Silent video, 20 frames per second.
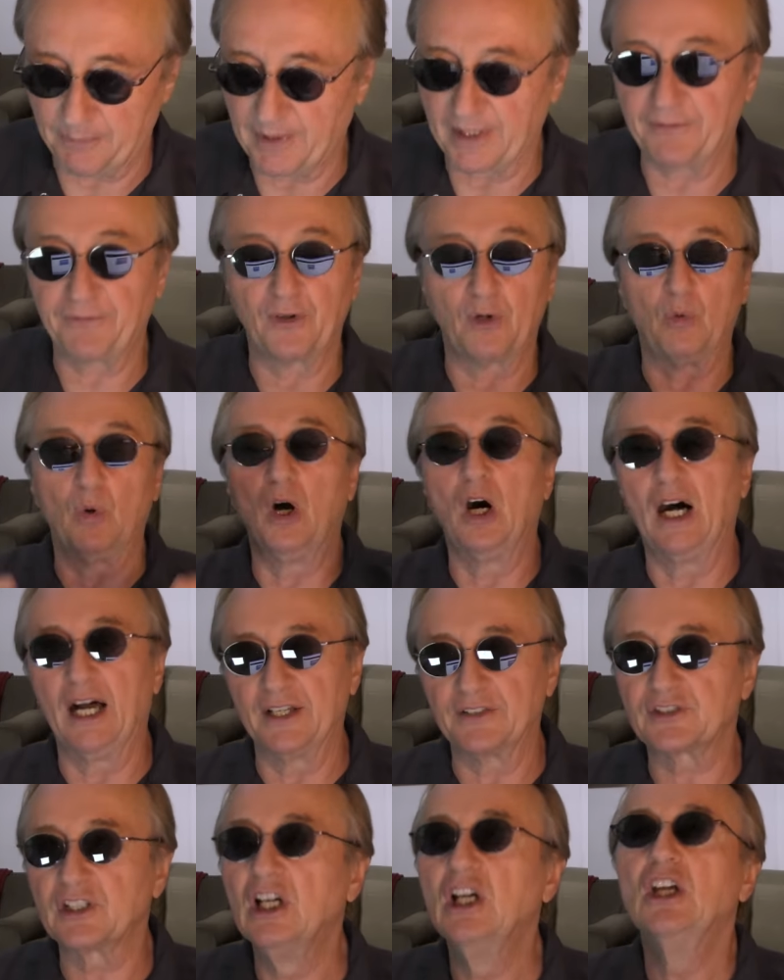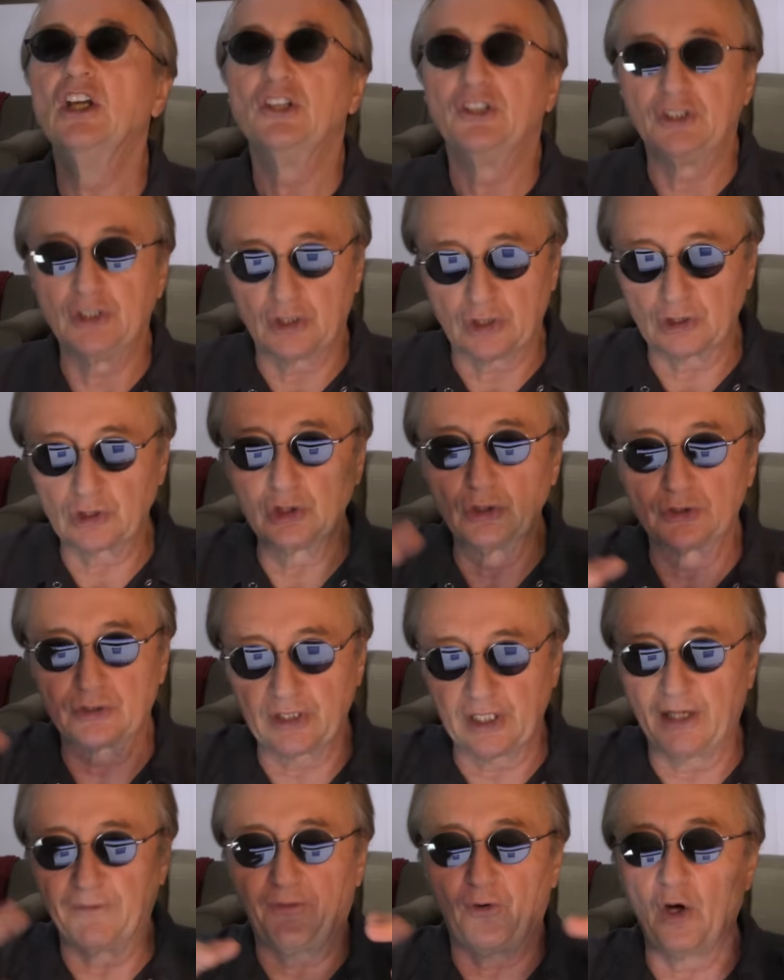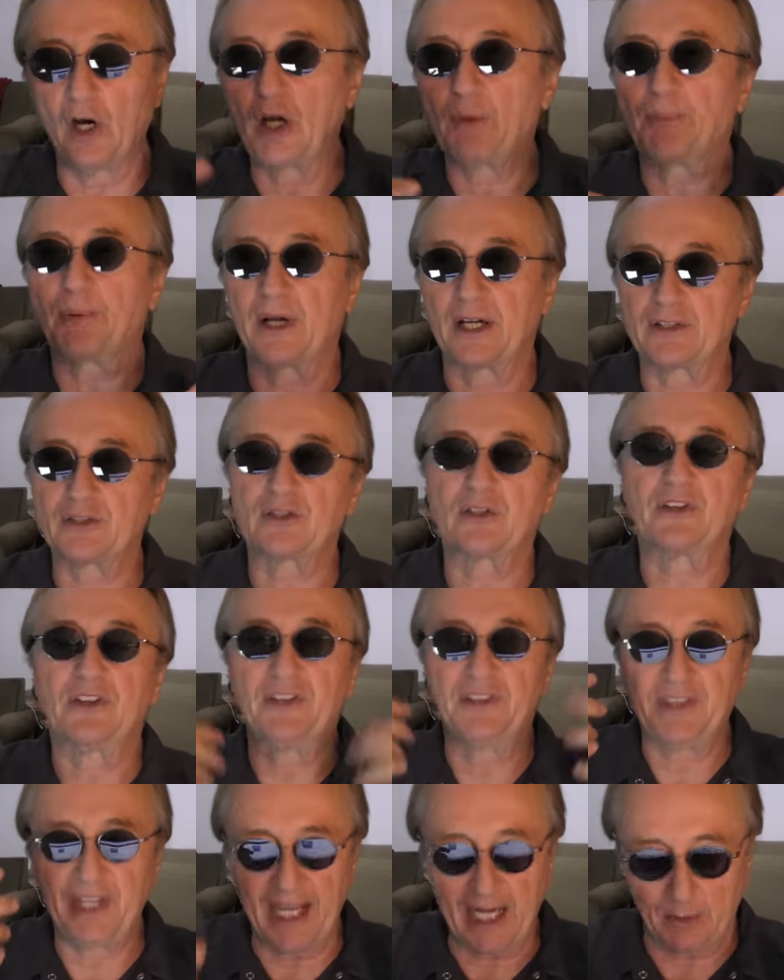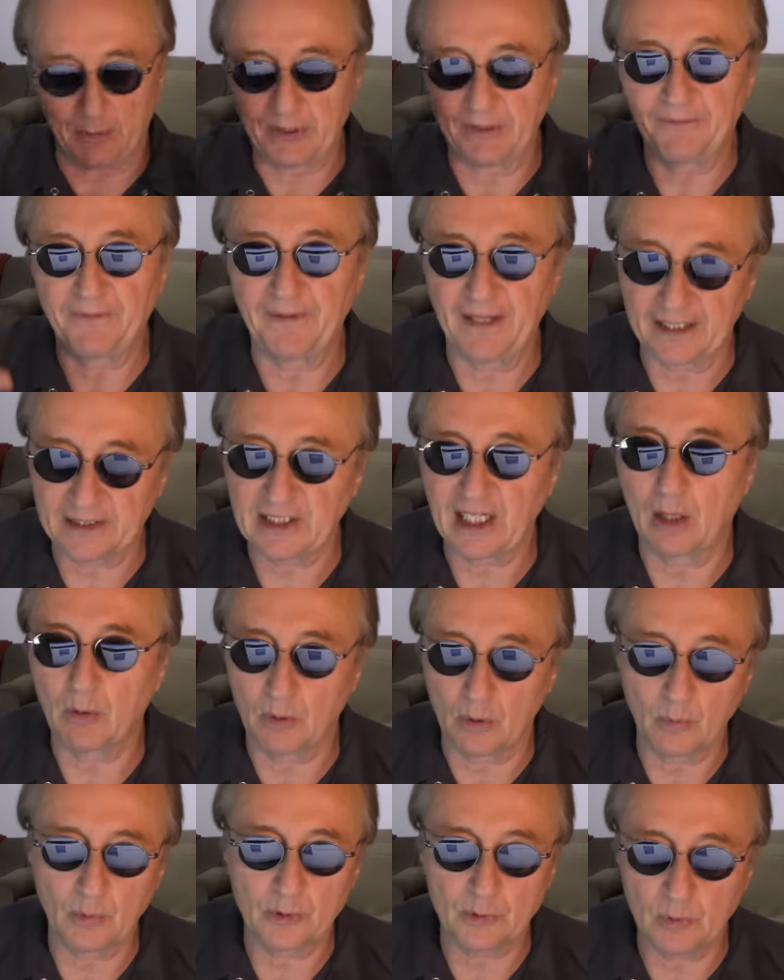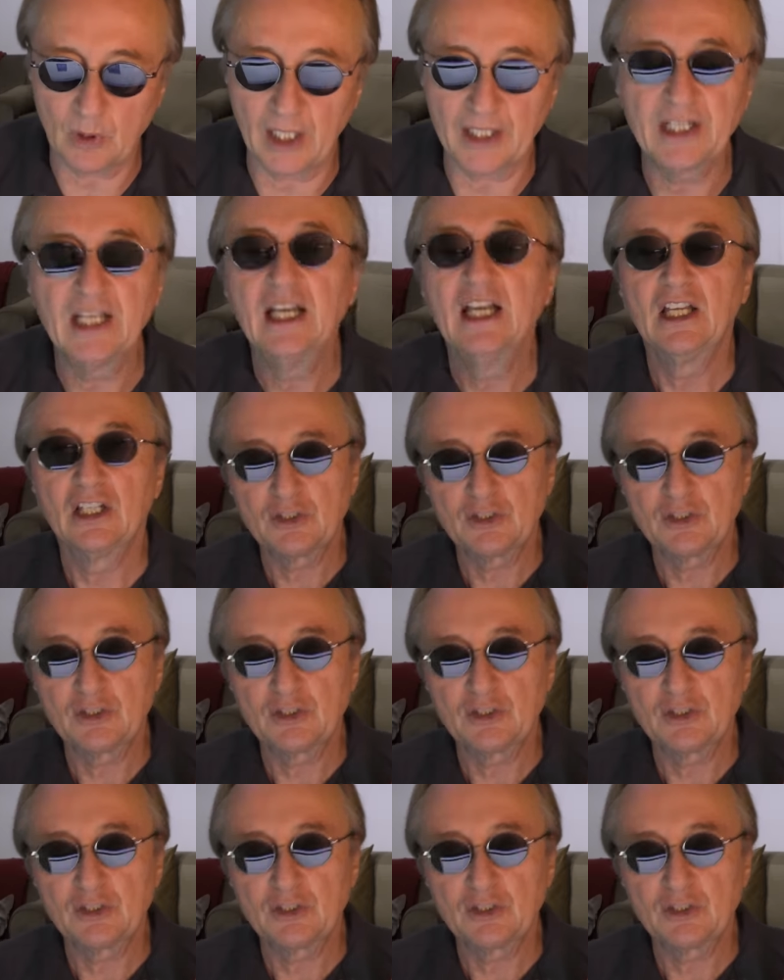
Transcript: But if it was, you could lose enough oil pressure that that would affect how it would run,